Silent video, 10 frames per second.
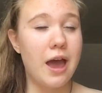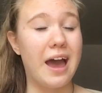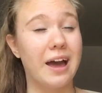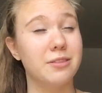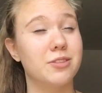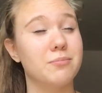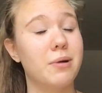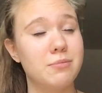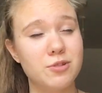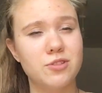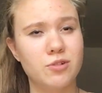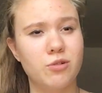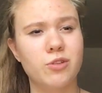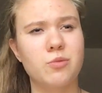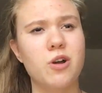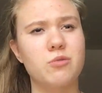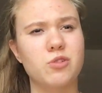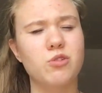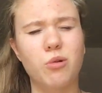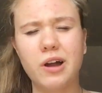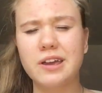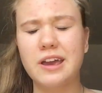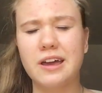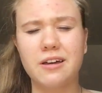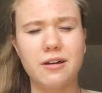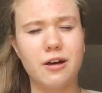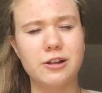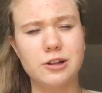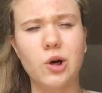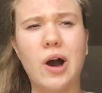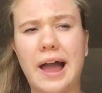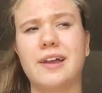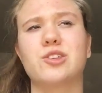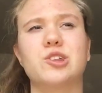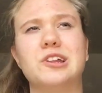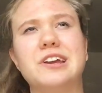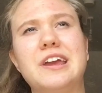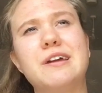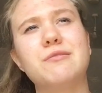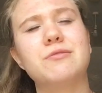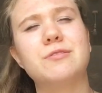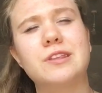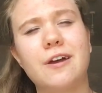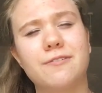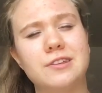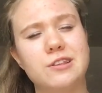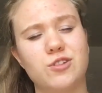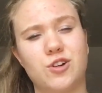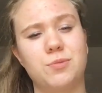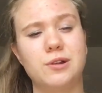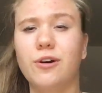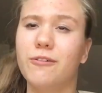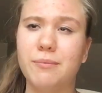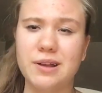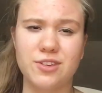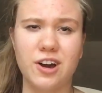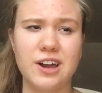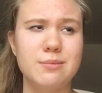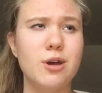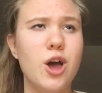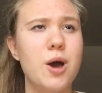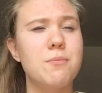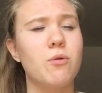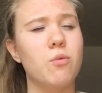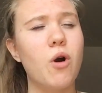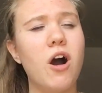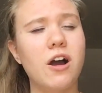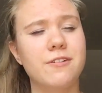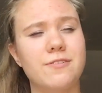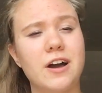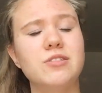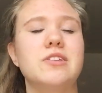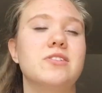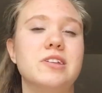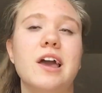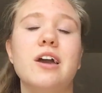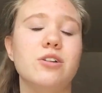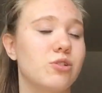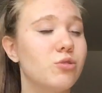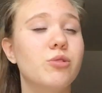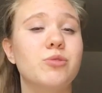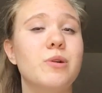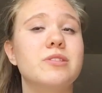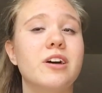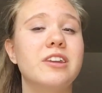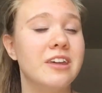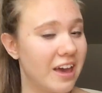and my music coursework was quite a lot actually. It definitely took up a lot of my time, but what I found is to get your coursework done